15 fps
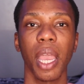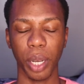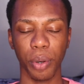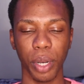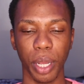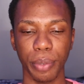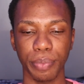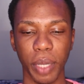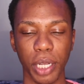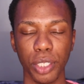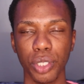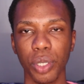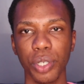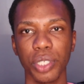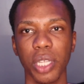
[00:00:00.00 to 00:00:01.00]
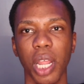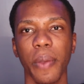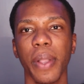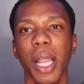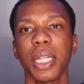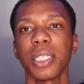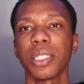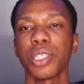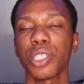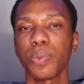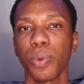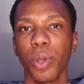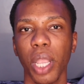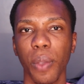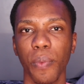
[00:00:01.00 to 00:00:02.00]
I don't know. I just don't understand how we got to this
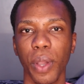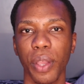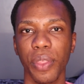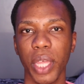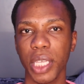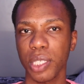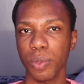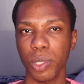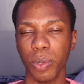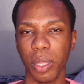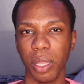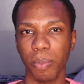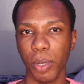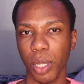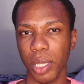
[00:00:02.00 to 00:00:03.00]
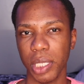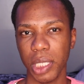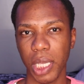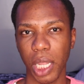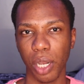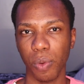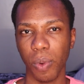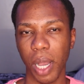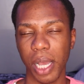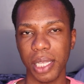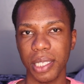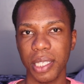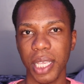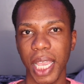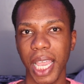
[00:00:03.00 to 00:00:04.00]
point where this was what the beauty standard
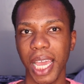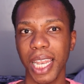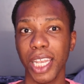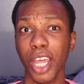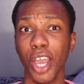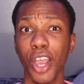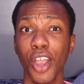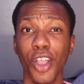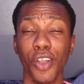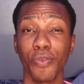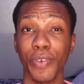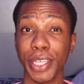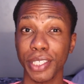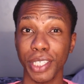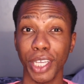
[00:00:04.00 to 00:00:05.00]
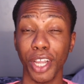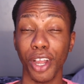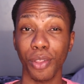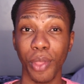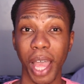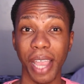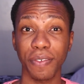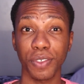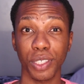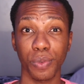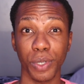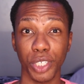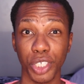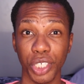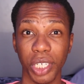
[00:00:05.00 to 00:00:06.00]
was, and risking our lives
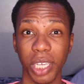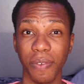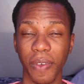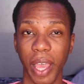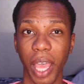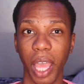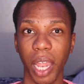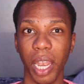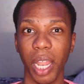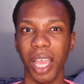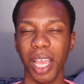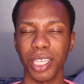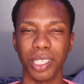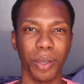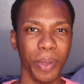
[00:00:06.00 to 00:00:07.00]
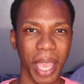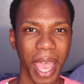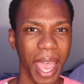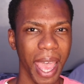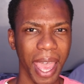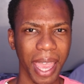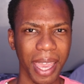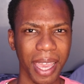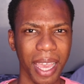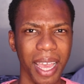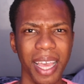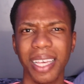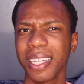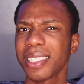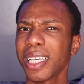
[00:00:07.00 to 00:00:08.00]
to achieve it is okay.
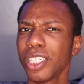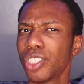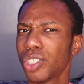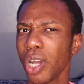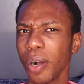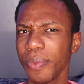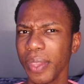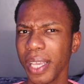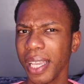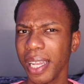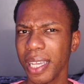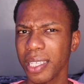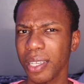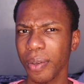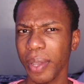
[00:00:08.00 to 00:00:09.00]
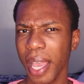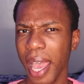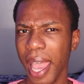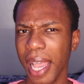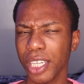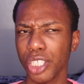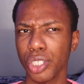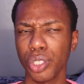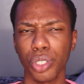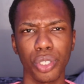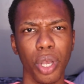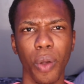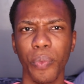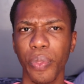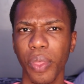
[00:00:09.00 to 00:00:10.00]
Because I don't think it is okay. I just
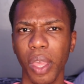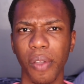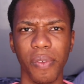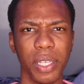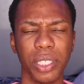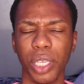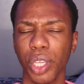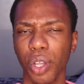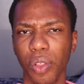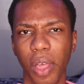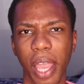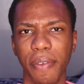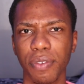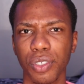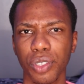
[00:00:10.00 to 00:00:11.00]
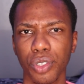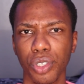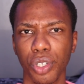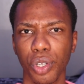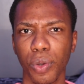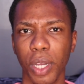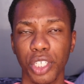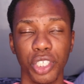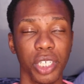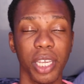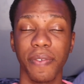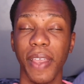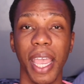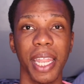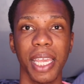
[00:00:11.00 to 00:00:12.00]
don't think risking your life to
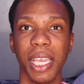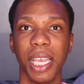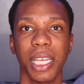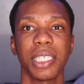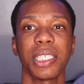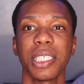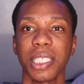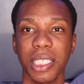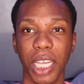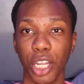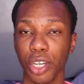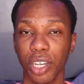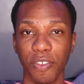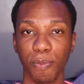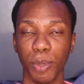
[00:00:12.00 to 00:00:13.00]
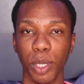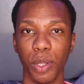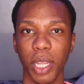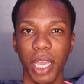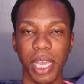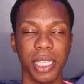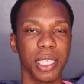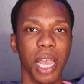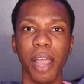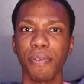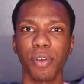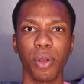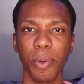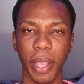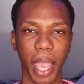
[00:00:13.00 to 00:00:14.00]
achieve any standard of beauty is
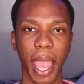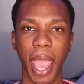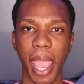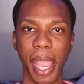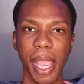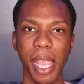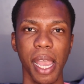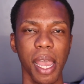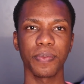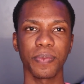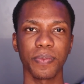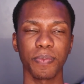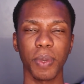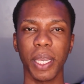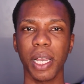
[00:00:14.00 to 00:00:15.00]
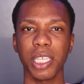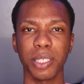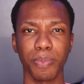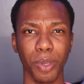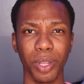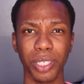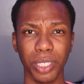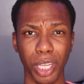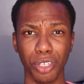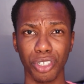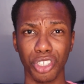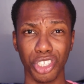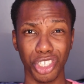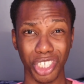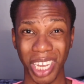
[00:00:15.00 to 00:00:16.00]
ever okay. Because beauty
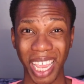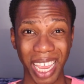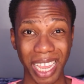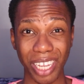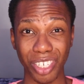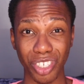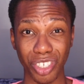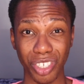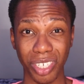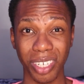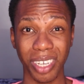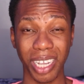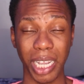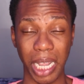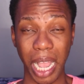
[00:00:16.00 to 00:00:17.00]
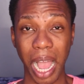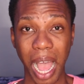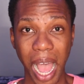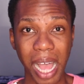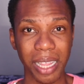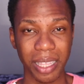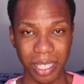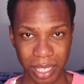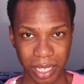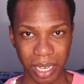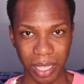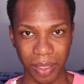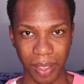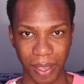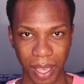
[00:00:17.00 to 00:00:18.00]
standards change
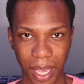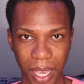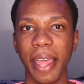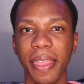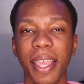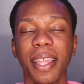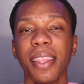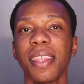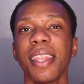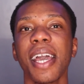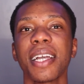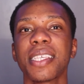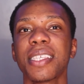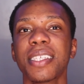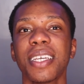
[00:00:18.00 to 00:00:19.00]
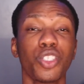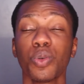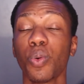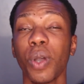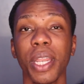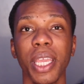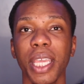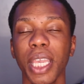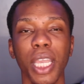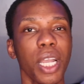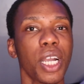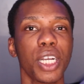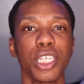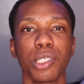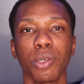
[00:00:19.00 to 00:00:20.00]
constantly. I think in the next 20
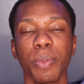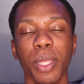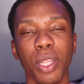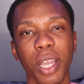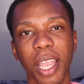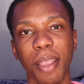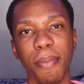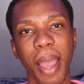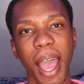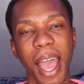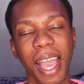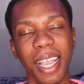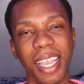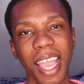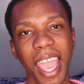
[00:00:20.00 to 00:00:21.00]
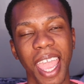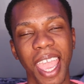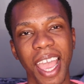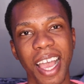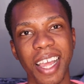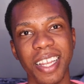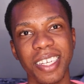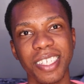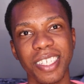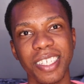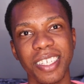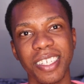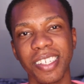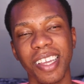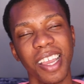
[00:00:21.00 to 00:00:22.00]
years, we'll be looking back and
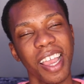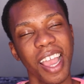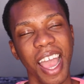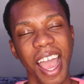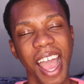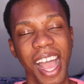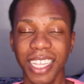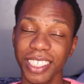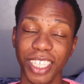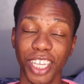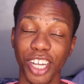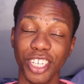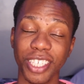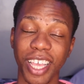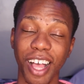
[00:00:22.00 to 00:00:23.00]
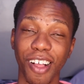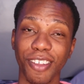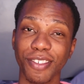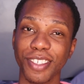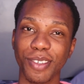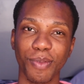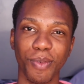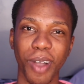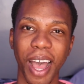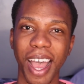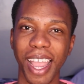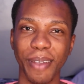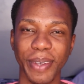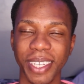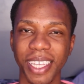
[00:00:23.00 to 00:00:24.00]
asking ourselves
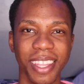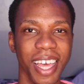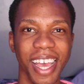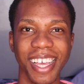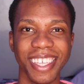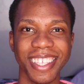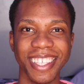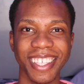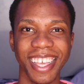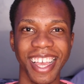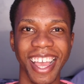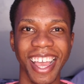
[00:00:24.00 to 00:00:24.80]
why we did this.